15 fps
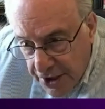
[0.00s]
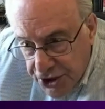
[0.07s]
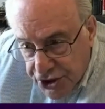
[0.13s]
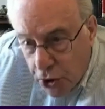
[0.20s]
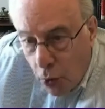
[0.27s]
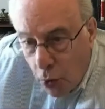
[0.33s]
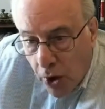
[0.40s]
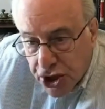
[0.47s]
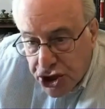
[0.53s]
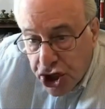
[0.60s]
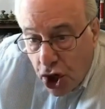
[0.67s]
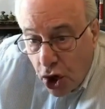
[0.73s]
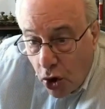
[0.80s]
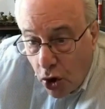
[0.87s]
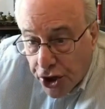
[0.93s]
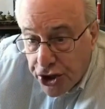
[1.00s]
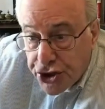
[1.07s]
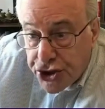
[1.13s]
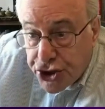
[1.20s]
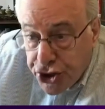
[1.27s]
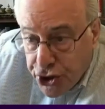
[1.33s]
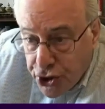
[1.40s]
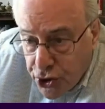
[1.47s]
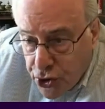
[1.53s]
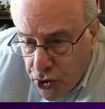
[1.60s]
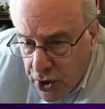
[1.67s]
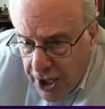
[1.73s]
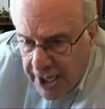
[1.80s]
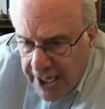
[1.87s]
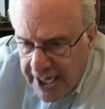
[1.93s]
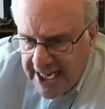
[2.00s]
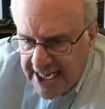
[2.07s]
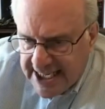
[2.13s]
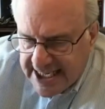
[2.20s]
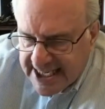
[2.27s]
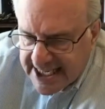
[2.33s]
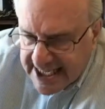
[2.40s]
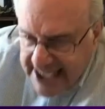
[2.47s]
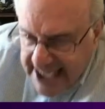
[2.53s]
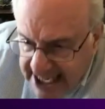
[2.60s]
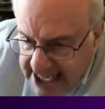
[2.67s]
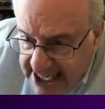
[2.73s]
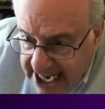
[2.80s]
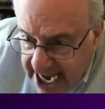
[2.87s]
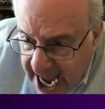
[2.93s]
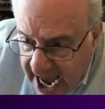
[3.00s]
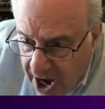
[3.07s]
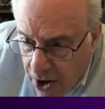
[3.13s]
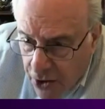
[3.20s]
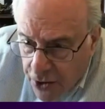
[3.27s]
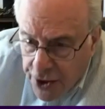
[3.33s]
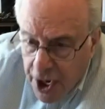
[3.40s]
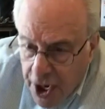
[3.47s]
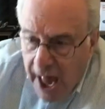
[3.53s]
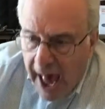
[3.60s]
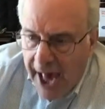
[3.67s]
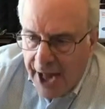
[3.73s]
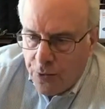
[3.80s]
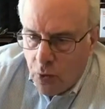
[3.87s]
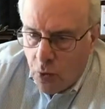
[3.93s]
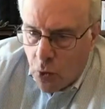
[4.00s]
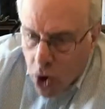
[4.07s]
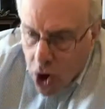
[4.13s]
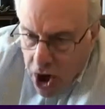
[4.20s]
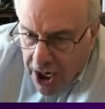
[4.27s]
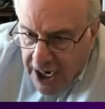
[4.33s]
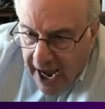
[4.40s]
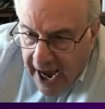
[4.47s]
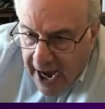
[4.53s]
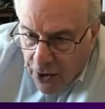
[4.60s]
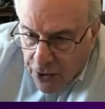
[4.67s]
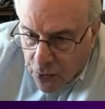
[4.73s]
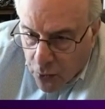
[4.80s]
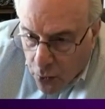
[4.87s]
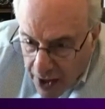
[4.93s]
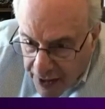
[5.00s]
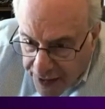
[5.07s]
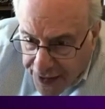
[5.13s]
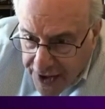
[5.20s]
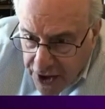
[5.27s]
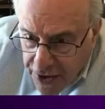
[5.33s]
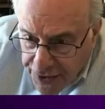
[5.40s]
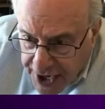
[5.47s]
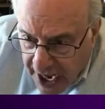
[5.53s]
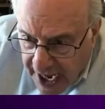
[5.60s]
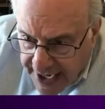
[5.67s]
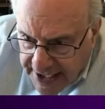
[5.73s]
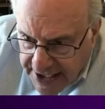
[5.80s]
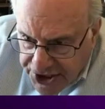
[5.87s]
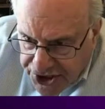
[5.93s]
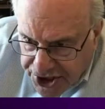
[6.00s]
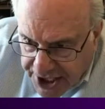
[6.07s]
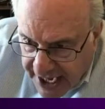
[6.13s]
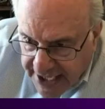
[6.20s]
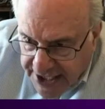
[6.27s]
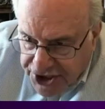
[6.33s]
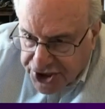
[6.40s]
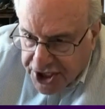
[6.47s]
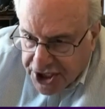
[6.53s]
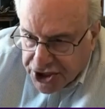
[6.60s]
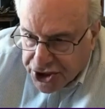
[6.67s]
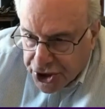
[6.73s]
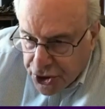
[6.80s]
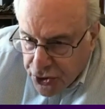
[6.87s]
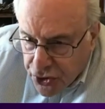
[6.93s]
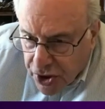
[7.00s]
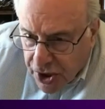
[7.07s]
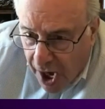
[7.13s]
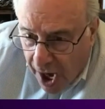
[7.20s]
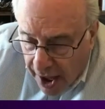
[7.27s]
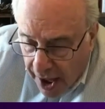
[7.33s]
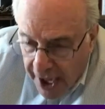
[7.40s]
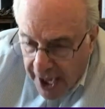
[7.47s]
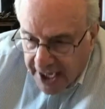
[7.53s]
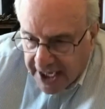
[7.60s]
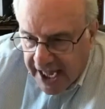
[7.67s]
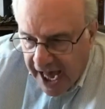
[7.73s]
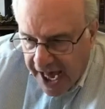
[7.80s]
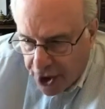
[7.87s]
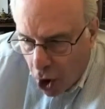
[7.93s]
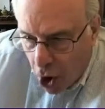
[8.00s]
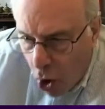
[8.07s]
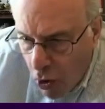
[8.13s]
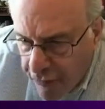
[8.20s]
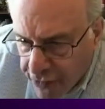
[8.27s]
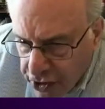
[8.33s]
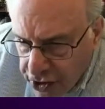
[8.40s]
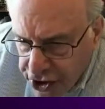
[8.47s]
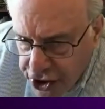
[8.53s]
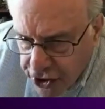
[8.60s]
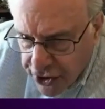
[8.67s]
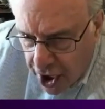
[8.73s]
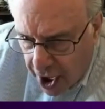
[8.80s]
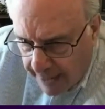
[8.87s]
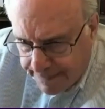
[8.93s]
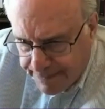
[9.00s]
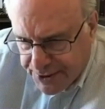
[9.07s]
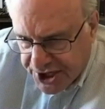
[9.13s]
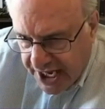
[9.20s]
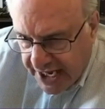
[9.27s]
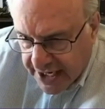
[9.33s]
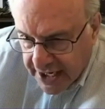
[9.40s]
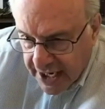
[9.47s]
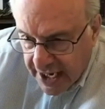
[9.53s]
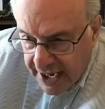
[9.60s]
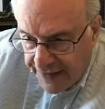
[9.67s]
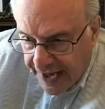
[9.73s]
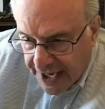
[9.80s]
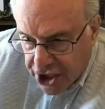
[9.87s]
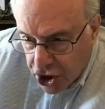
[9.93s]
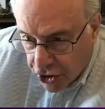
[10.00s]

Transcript: So what you ought to do is sit down and work out with the United States this new call. Get over your upset that